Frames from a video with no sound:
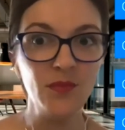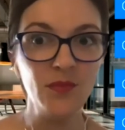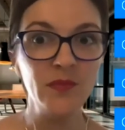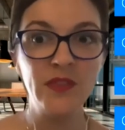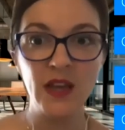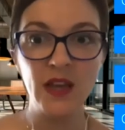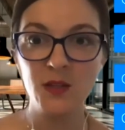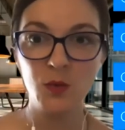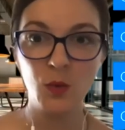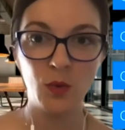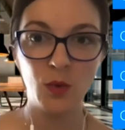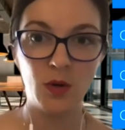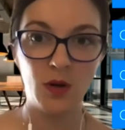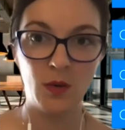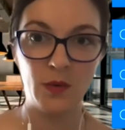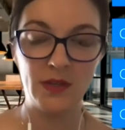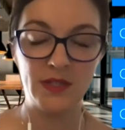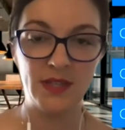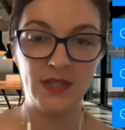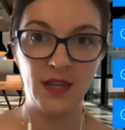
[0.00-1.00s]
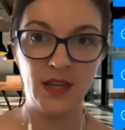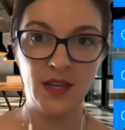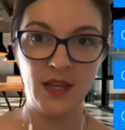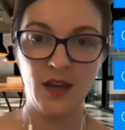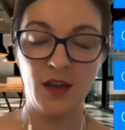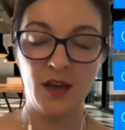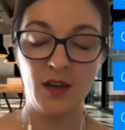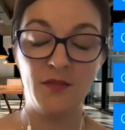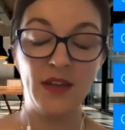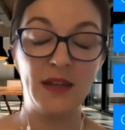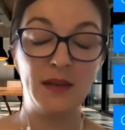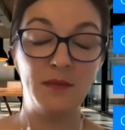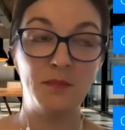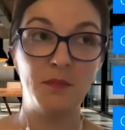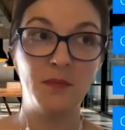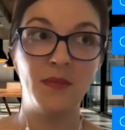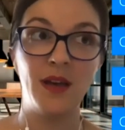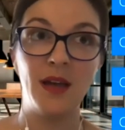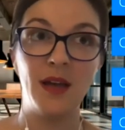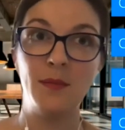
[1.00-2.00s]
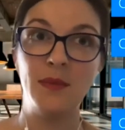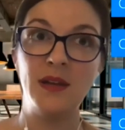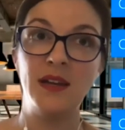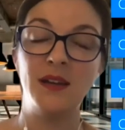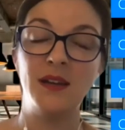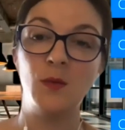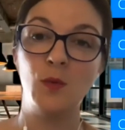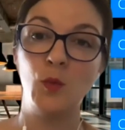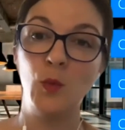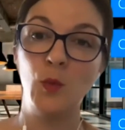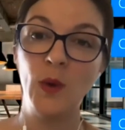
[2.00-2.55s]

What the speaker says: That's what we're always thinking of. And I mean,